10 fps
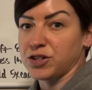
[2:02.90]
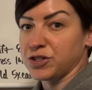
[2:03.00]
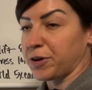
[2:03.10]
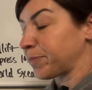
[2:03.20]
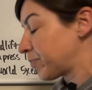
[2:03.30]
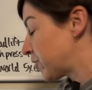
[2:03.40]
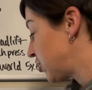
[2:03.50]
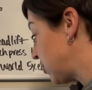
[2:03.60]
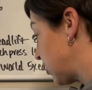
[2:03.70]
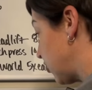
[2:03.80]
so
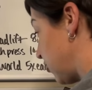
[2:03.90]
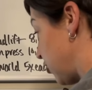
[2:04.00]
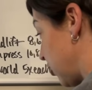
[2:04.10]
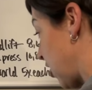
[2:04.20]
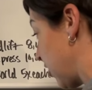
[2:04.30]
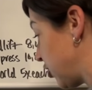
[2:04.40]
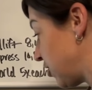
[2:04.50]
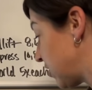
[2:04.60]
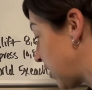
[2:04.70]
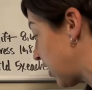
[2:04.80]
she's
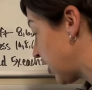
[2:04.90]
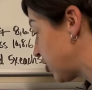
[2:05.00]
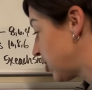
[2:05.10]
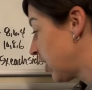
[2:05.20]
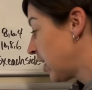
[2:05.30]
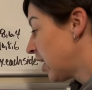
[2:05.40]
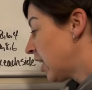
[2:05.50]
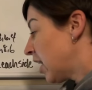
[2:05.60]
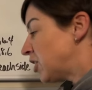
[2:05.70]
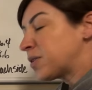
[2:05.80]
sluggish.
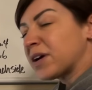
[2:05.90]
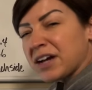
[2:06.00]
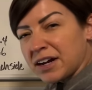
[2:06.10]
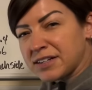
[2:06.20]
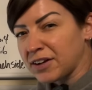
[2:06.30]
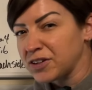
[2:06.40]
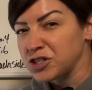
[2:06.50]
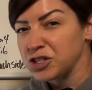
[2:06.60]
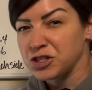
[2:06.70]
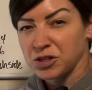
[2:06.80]
You can kind of tell that
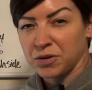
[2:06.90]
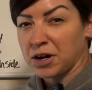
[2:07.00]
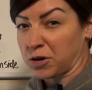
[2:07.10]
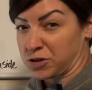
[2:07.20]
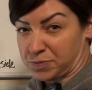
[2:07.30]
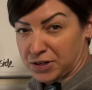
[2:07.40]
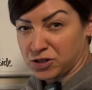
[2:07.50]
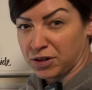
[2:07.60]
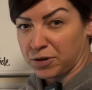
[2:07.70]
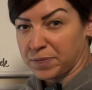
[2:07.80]
she's slurring her speech
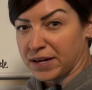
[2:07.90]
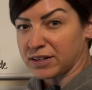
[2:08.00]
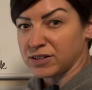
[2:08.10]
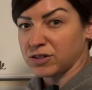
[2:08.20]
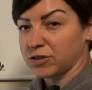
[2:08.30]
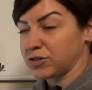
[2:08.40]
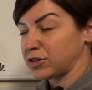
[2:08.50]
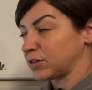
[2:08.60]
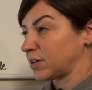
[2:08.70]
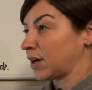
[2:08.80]
a little bit. So
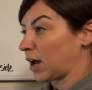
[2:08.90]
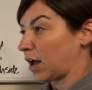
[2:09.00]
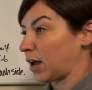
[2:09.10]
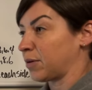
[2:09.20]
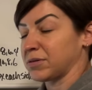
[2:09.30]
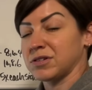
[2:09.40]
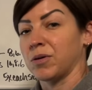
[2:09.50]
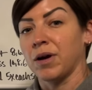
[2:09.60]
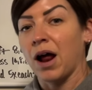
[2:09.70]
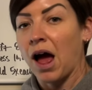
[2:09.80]
she's like, "Hey, what's
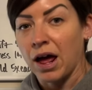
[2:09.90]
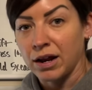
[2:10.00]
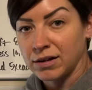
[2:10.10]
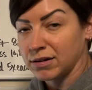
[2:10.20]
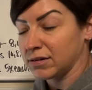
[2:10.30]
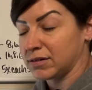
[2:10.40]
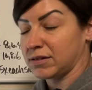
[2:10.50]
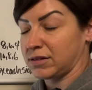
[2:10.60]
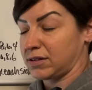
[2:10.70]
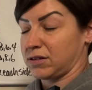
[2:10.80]
going on?" And
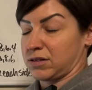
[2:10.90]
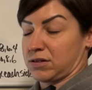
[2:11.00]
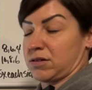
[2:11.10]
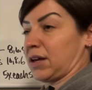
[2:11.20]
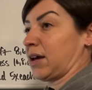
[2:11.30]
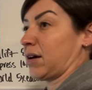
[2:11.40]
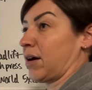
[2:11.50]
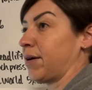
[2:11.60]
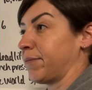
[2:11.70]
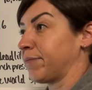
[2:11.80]
he's like,
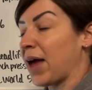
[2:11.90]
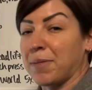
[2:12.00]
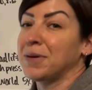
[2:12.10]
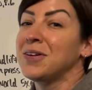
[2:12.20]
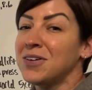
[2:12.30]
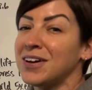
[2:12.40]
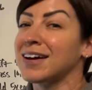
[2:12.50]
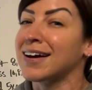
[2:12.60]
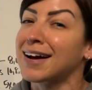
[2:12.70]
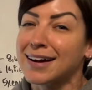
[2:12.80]
"Happy New
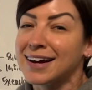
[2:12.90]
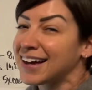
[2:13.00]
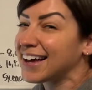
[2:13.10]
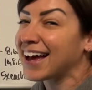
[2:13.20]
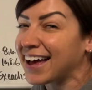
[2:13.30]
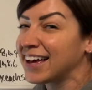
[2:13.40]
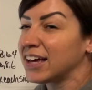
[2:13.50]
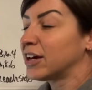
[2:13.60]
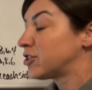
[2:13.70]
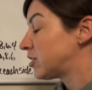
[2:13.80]
Year."
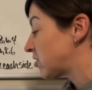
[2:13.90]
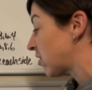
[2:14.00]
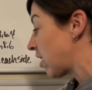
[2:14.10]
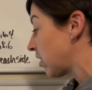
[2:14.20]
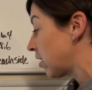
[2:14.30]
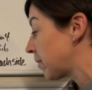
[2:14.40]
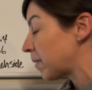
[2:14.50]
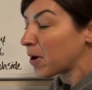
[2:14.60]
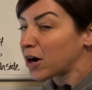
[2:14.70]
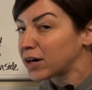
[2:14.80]
She's still got a little bit
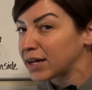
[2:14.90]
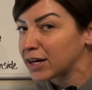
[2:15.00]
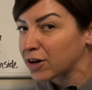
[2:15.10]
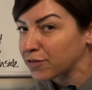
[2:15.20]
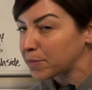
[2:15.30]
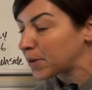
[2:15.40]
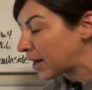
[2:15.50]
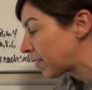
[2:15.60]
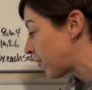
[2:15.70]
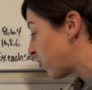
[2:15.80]
of party in her from the
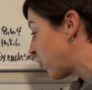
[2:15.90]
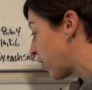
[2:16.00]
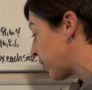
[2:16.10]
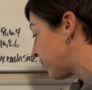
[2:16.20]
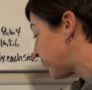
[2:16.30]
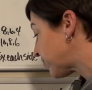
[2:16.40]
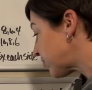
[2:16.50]
night before.